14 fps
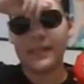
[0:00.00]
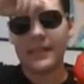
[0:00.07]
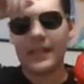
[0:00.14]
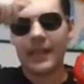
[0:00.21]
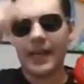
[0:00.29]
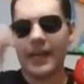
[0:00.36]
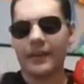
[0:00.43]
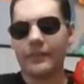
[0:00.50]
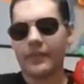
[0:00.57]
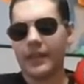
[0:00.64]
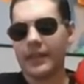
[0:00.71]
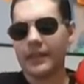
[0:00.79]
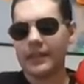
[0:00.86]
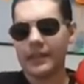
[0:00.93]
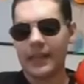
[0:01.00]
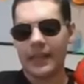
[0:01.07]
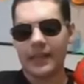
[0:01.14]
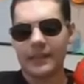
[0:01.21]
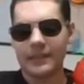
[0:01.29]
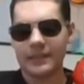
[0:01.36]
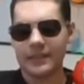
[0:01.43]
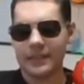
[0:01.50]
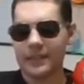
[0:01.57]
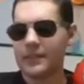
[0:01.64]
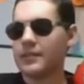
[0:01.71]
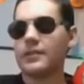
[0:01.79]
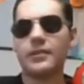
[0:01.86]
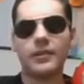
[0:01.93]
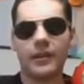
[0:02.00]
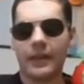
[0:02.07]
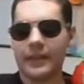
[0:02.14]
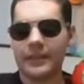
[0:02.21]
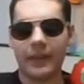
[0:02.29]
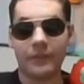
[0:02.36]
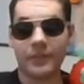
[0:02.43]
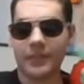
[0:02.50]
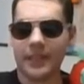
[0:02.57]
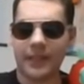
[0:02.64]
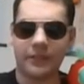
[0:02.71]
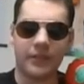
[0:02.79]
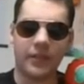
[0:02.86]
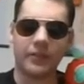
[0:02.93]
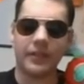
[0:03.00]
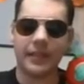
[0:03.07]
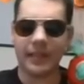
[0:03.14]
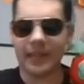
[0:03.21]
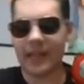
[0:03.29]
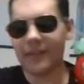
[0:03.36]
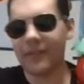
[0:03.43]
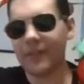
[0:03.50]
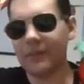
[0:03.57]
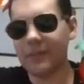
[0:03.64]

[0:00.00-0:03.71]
have like just I'd never see anyone going in and out of them.